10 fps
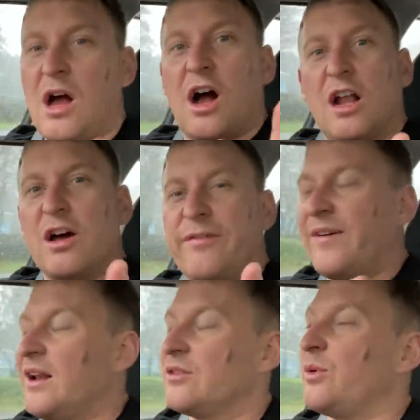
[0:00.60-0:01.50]
Hello
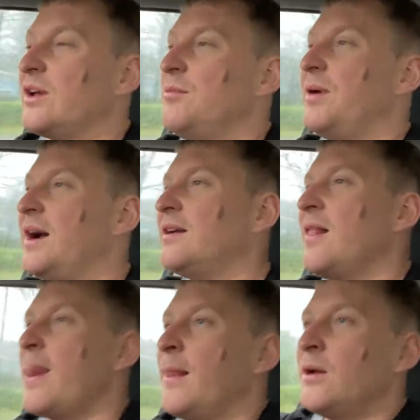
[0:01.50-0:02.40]
fellas, welcome back.
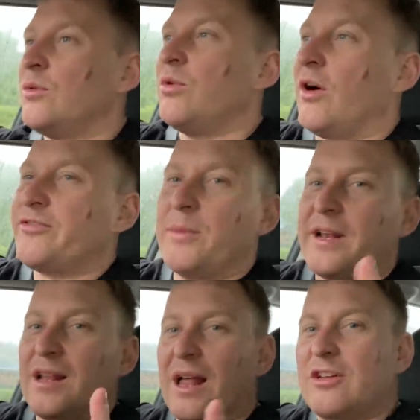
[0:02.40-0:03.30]
We're off to meet
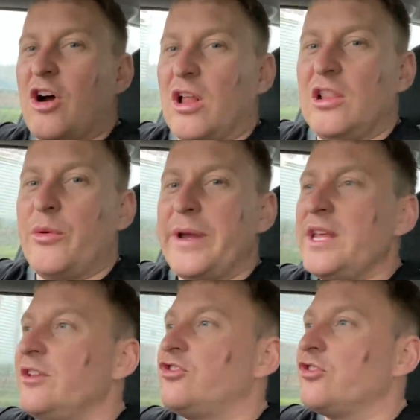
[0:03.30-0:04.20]
a lad called Louis.
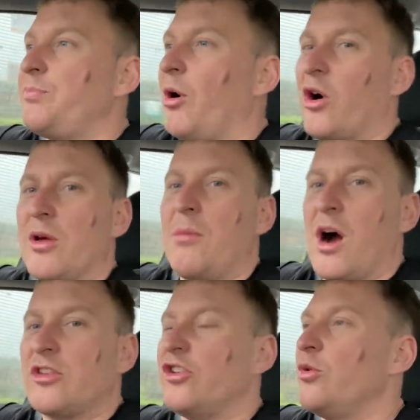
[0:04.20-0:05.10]
He's just bought a
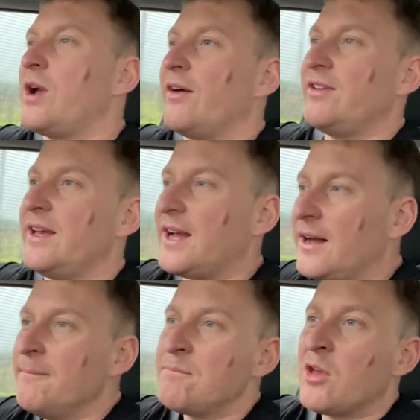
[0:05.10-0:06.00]
Mark II Cavalier
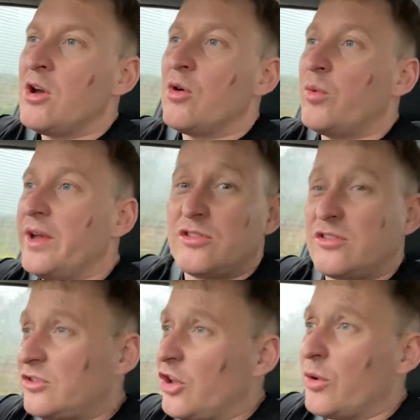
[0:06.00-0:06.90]
with
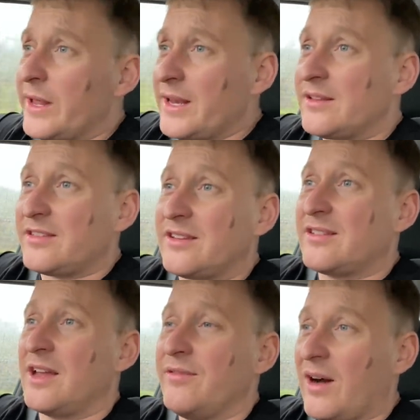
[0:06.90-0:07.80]
2 litre
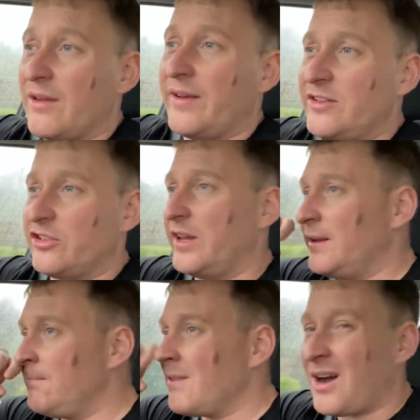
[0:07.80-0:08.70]
16 valve engine in,
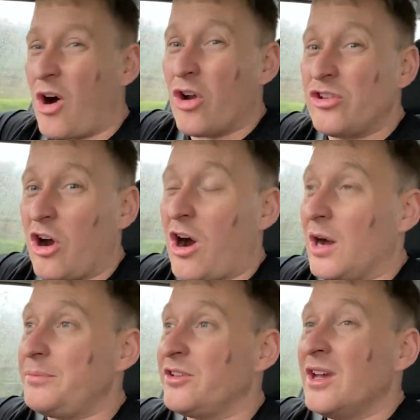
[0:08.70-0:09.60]
on
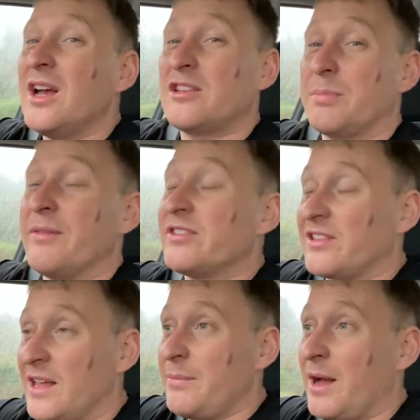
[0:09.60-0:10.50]
carbs. It's a bit of a
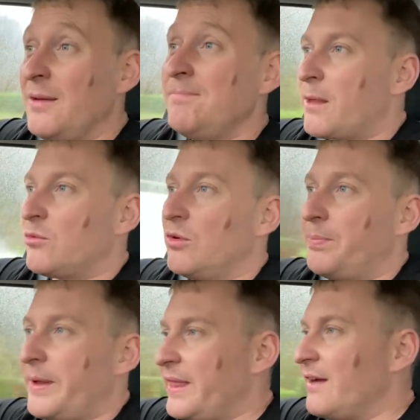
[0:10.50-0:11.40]
sleeper. We'll
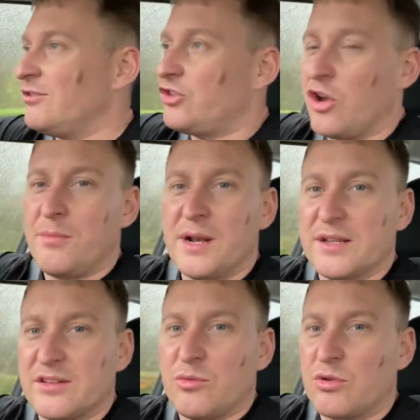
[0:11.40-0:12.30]
be there in 2
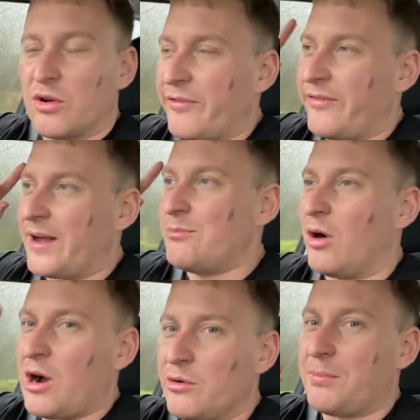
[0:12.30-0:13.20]
minutes and we're going to find
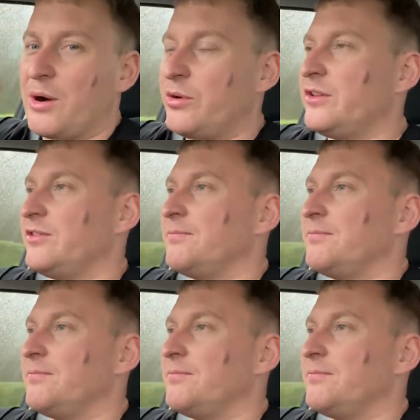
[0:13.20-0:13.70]
more out about it.